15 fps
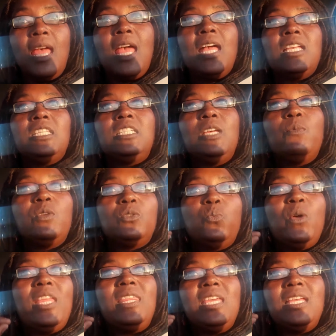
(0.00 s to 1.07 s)
She was
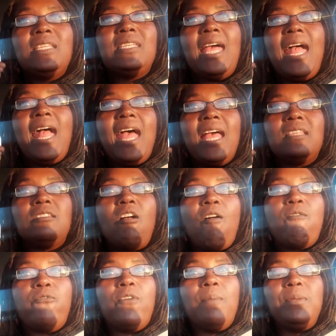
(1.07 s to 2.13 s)
with his ass
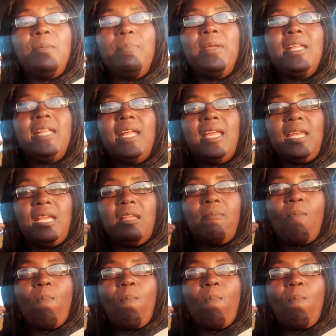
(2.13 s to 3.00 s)
from the beginning,